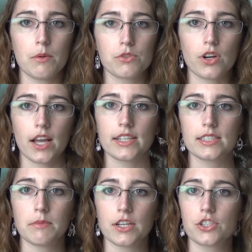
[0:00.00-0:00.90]
trying
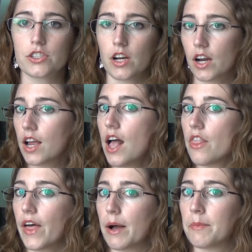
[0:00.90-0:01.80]
to make sure
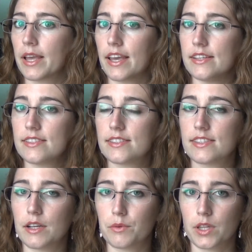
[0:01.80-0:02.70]
that my ends
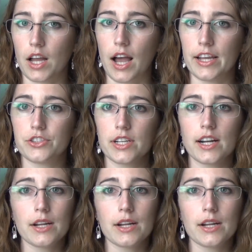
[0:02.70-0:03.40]
stay really hydrated.